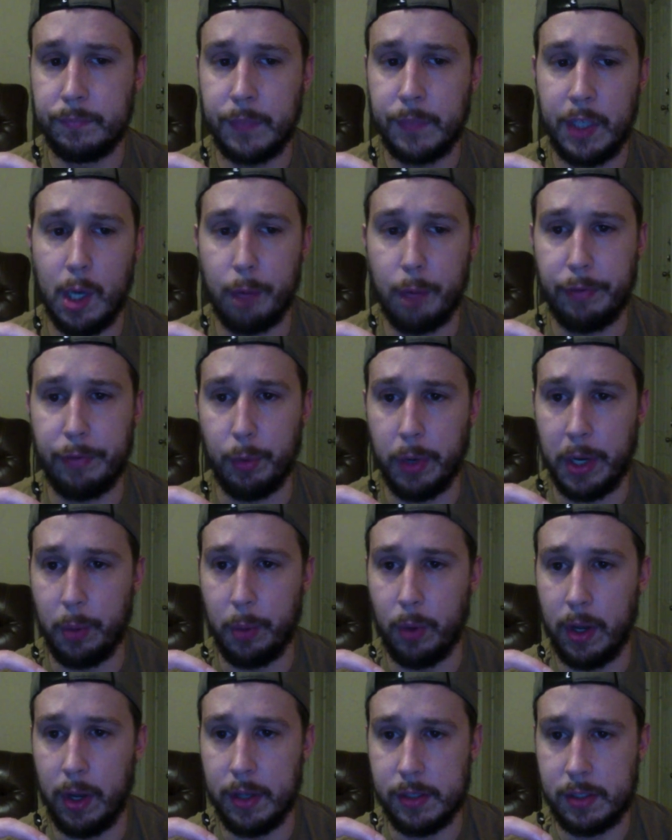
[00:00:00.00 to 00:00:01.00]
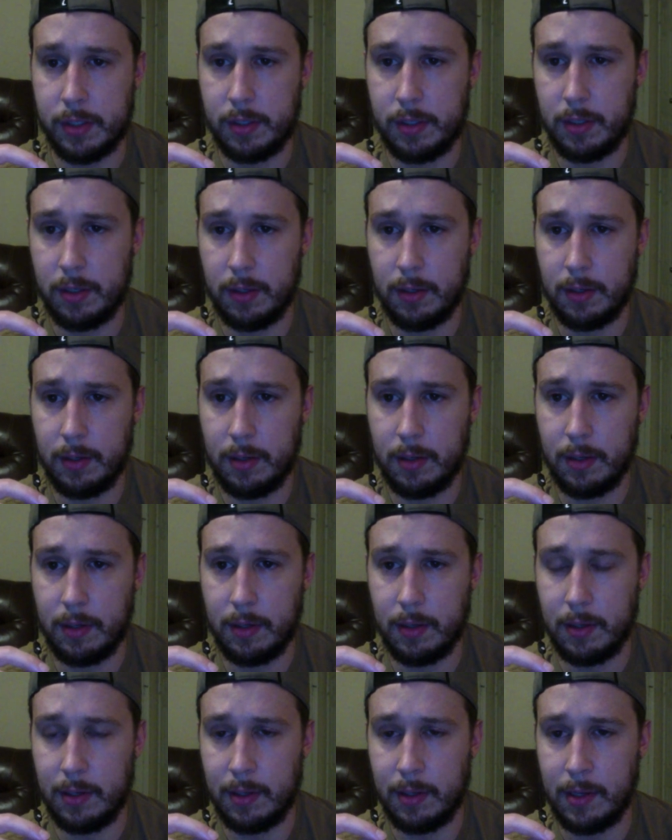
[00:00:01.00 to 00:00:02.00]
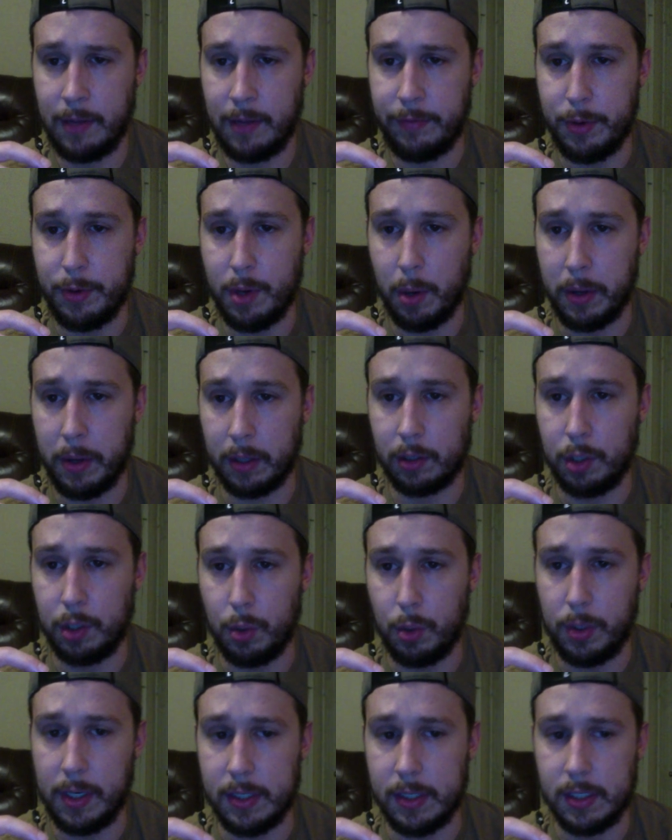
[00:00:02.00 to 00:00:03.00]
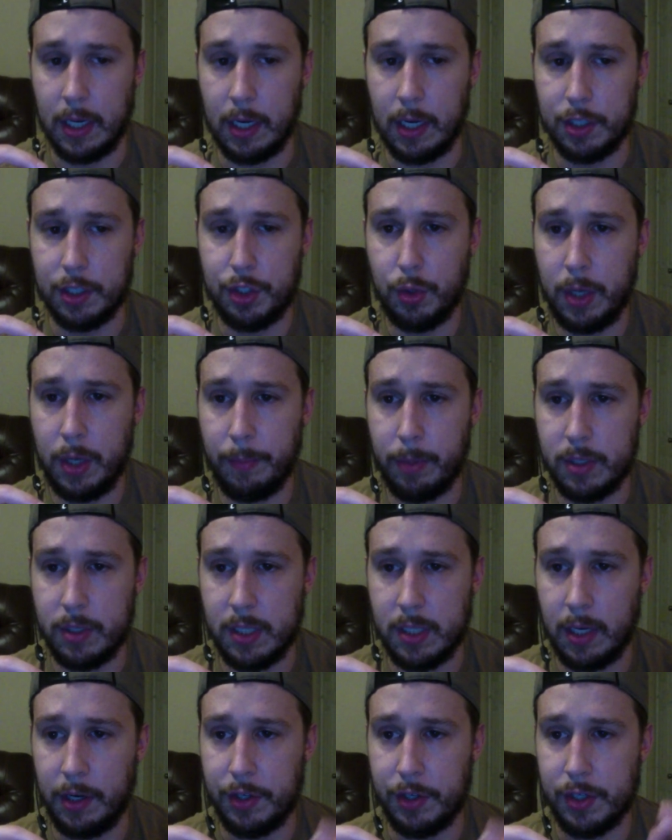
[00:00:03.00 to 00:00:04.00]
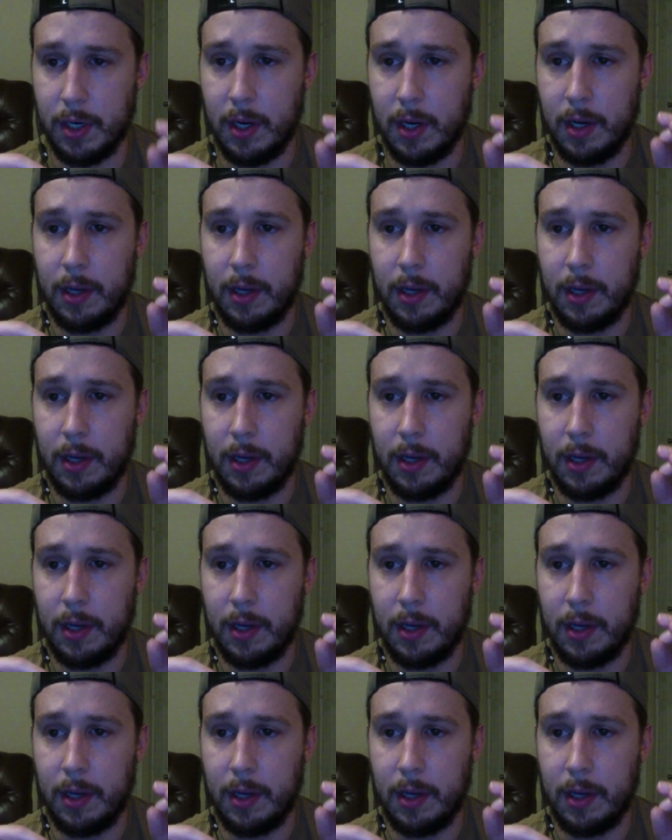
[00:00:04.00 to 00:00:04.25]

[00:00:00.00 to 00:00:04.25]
For what it was, if you don't include his shooting percentage.